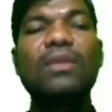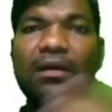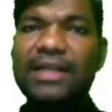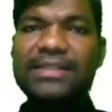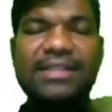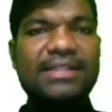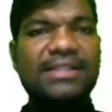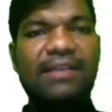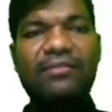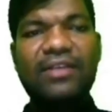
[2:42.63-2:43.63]
Consider
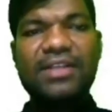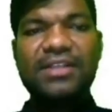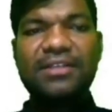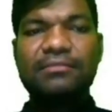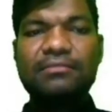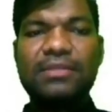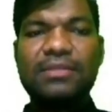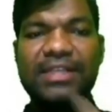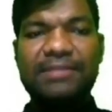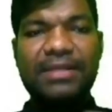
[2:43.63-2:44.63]
same function,
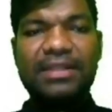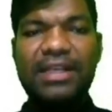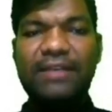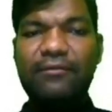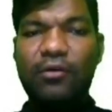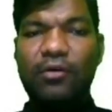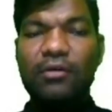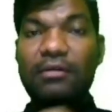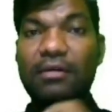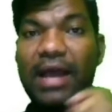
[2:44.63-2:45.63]
statement 3,
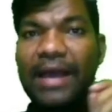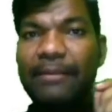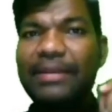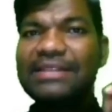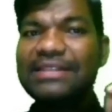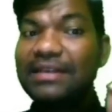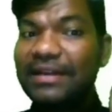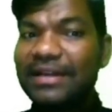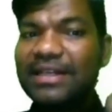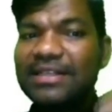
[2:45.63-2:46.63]
4. I am placing
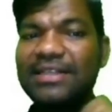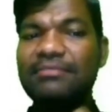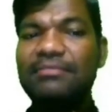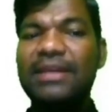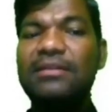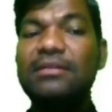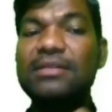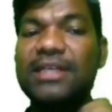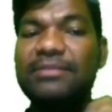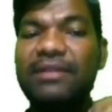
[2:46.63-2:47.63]
return statement,
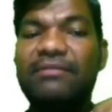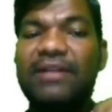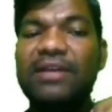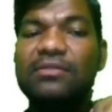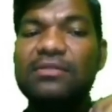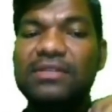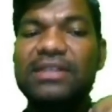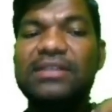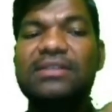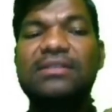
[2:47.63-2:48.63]
statement 5,
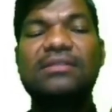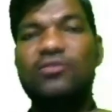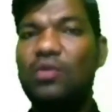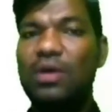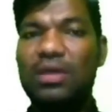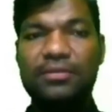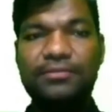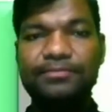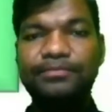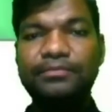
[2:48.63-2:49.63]
6, so on.
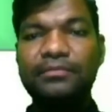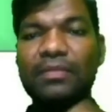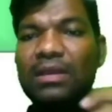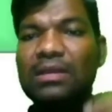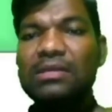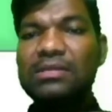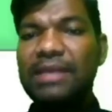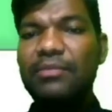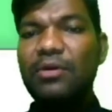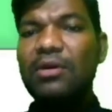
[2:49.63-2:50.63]

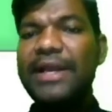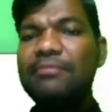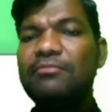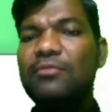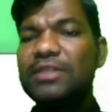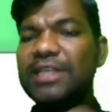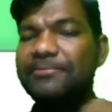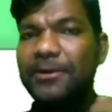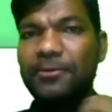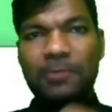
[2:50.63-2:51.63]
Same program,
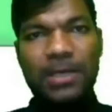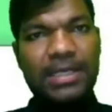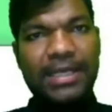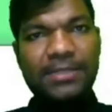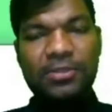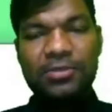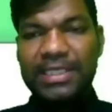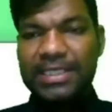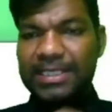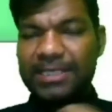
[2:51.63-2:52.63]
statement 1
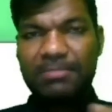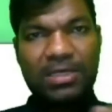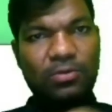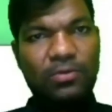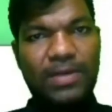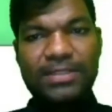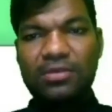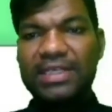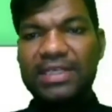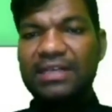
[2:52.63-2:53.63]
executed, statement 2
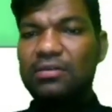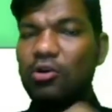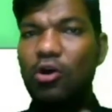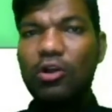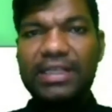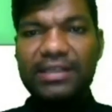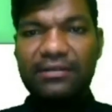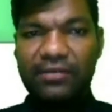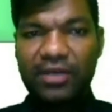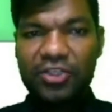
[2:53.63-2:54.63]
executed, calling the
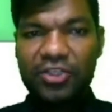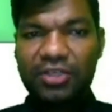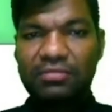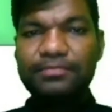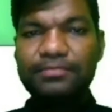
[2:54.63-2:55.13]
function.